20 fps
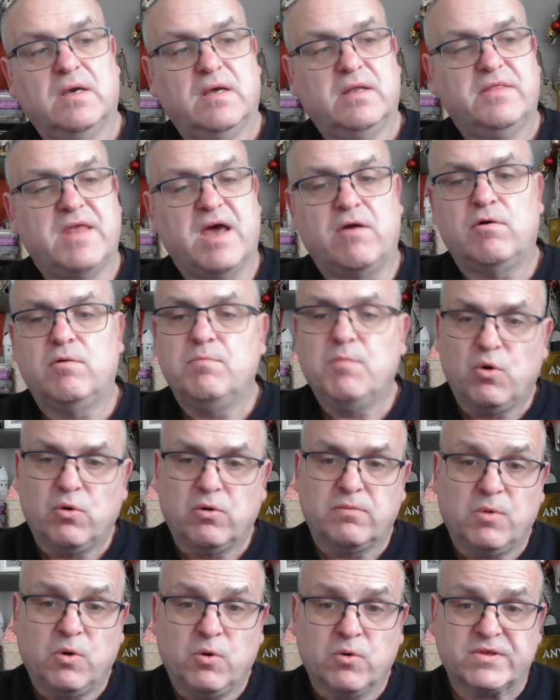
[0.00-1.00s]
There are more
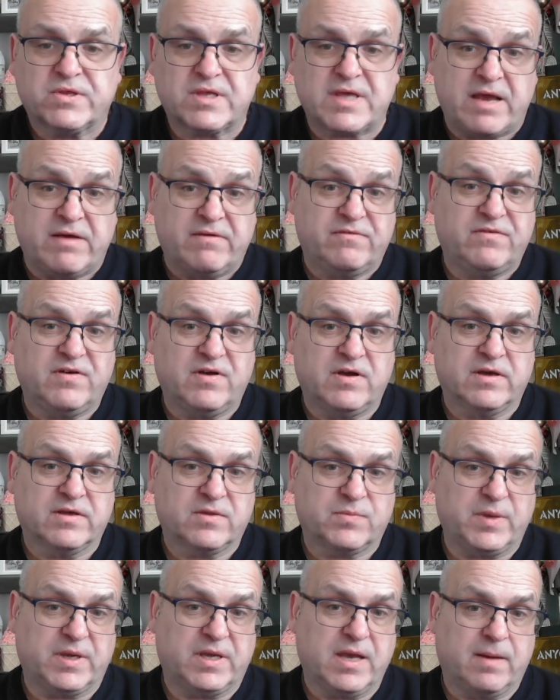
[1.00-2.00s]
and more sound files
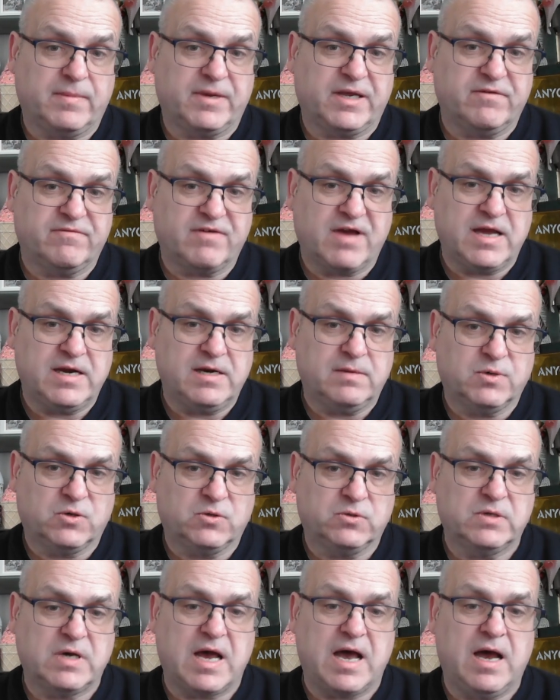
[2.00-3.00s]
becoming
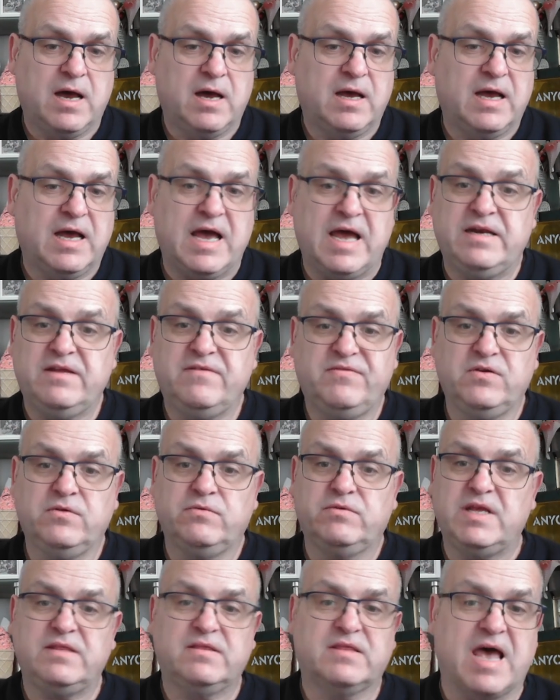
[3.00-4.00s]
available, and if you
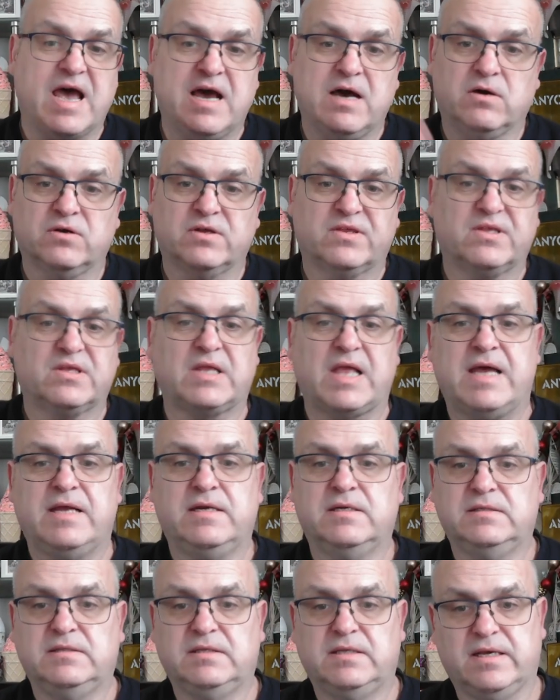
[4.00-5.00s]
did that on a
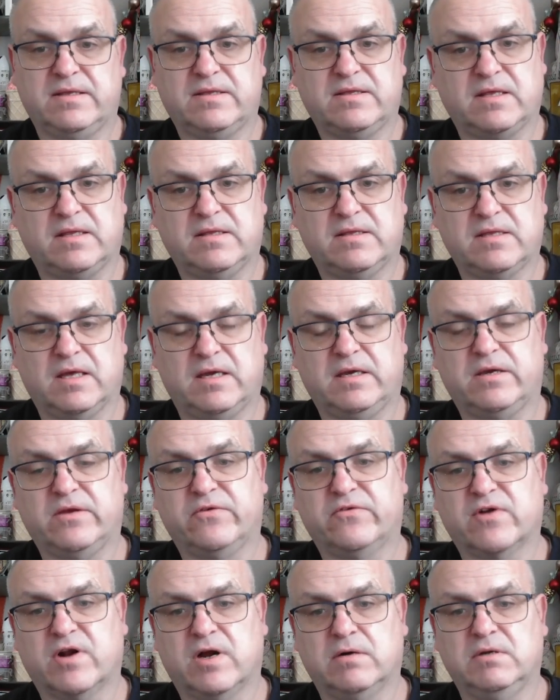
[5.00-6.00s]
standard DCC
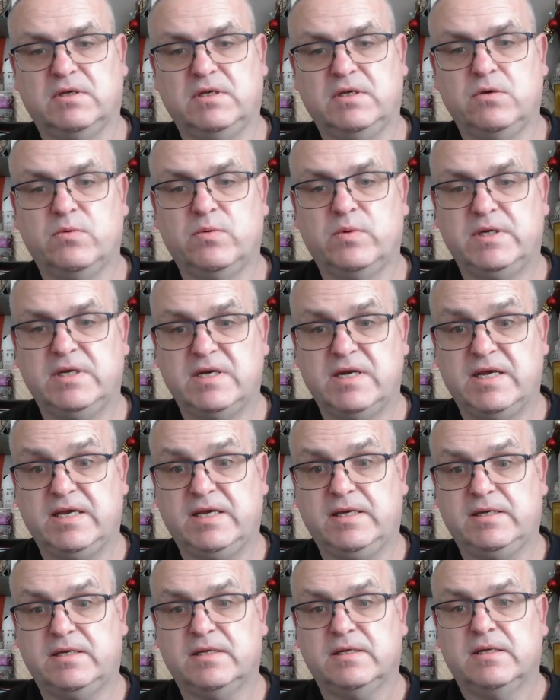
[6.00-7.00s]
controller, you would
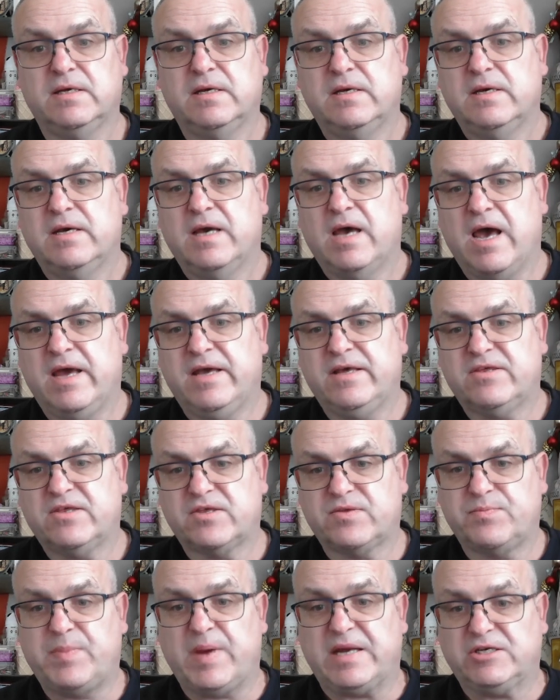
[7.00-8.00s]
need a
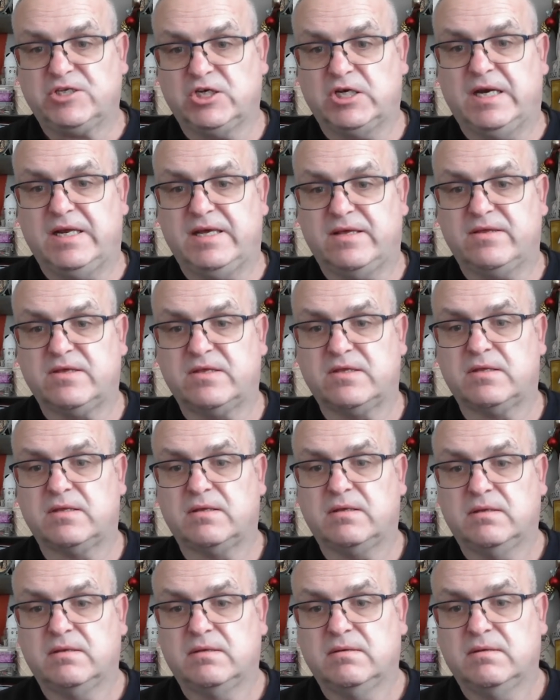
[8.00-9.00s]
specialist
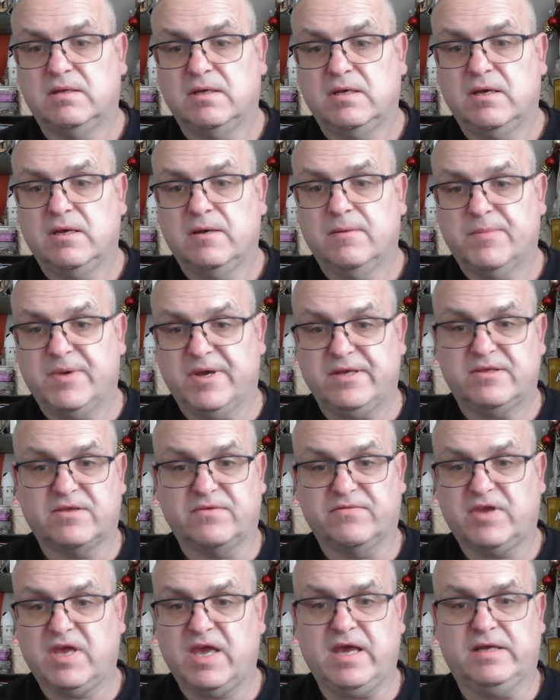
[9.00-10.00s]
piece
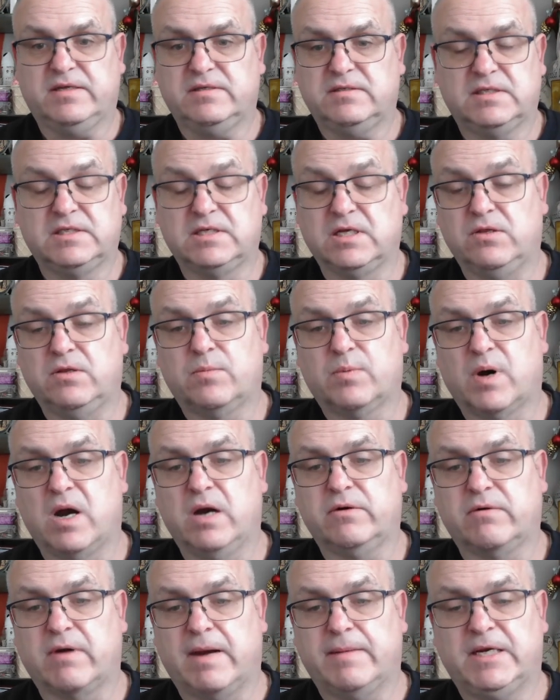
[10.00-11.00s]
of kit to do the
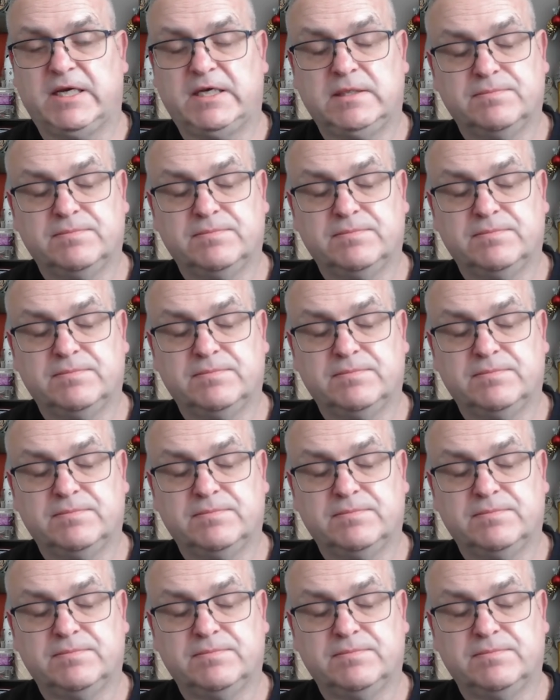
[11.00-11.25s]
programming.